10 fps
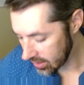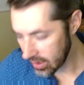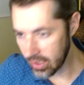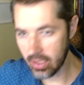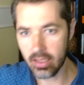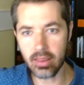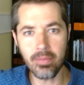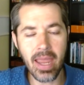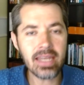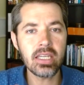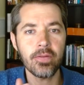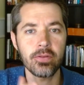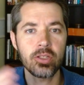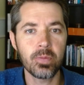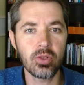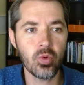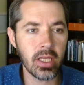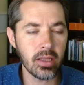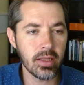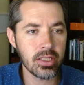the main difference
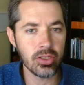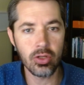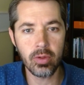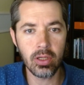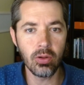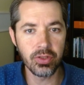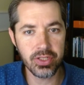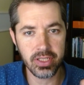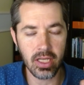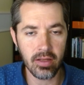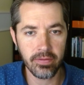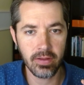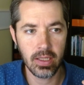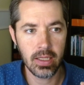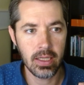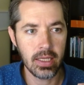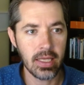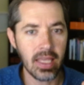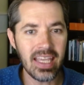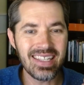between this new and old stuff
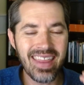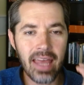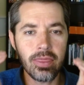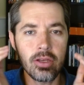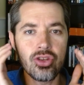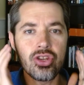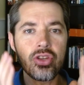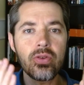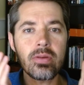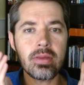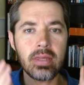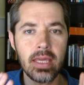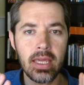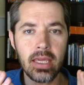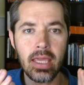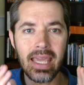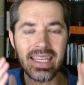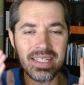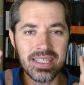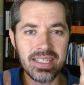is that the new thing
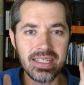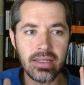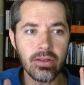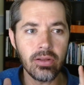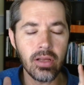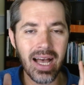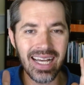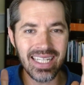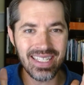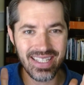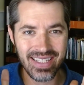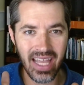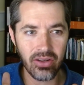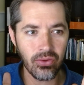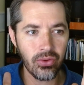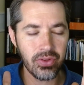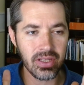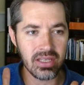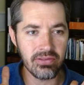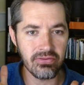is still unsettled,
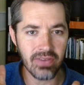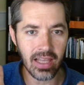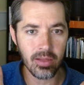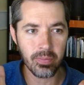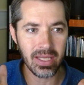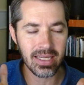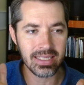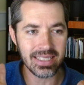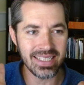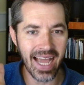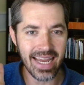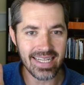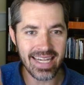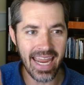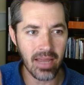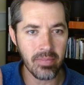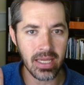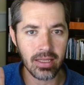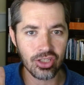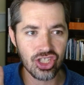developing,
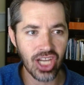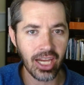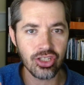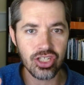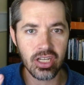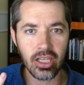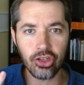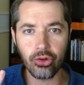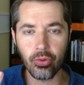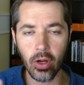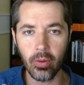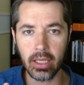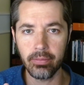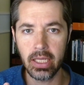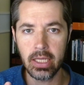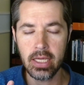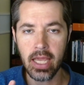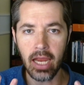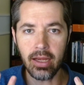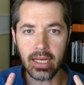dynamic, changing, and growing.
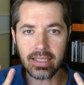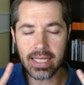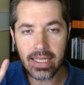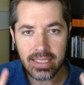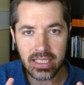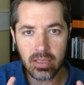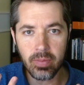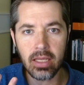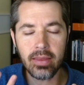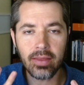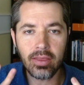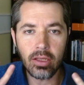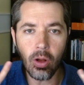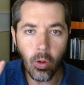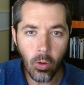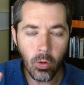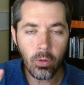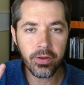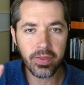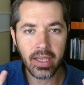And it tends to be that the
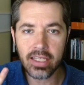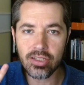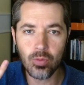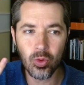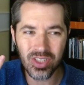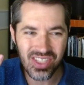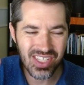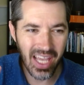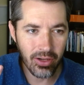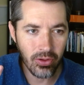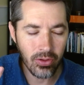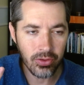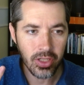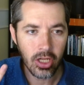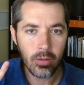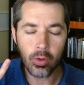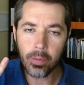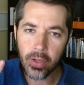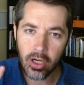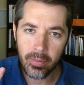old thing is more settled, more
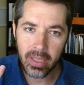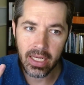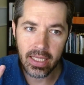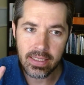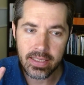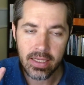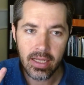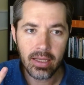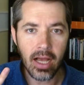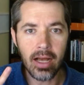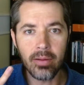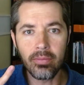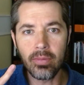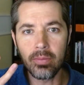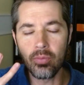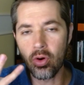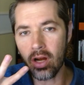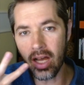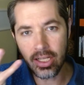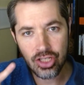permanent, um,
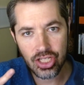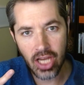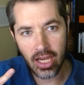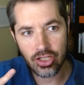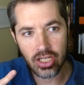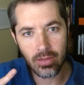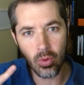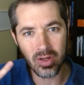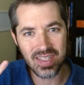more unchanging, more